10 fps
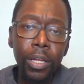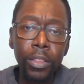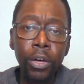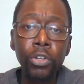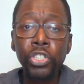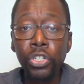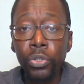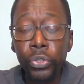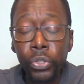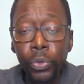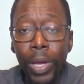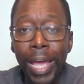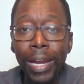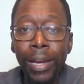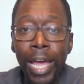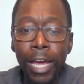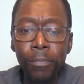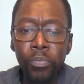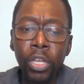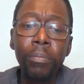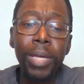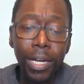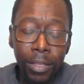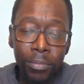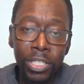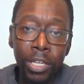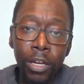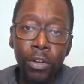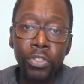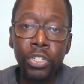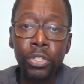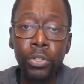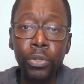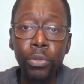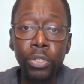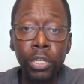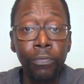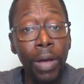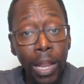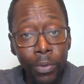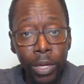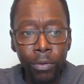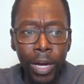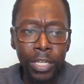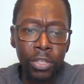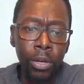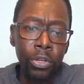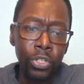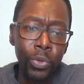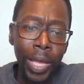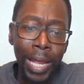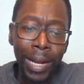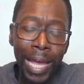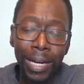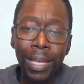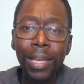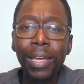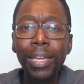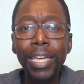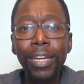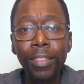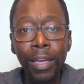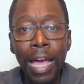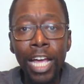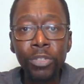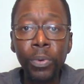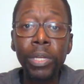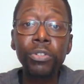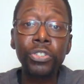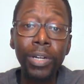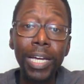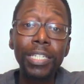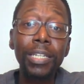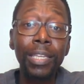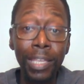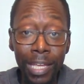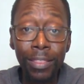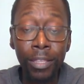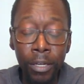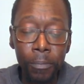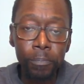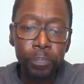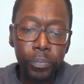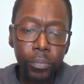those Jews who had not committed themselves to following Christ, those who had not heeded the gospel. He was trying to get them